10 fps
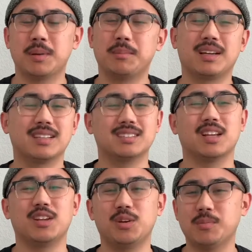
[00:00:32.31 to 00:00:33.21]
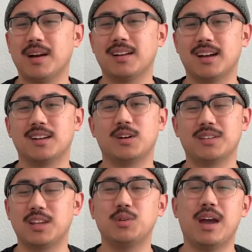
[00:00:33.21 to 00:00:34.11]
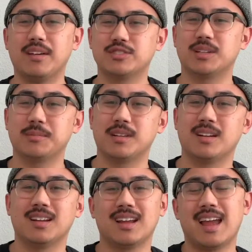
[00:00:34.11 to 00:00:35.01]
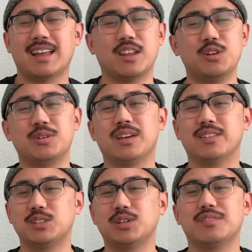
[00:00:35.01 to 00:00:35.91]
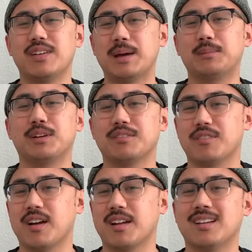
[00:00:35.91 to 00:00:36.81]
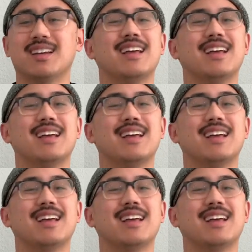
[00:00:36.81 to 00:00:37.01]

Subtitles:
because you might not know that you have something and then you give it to a family or friend,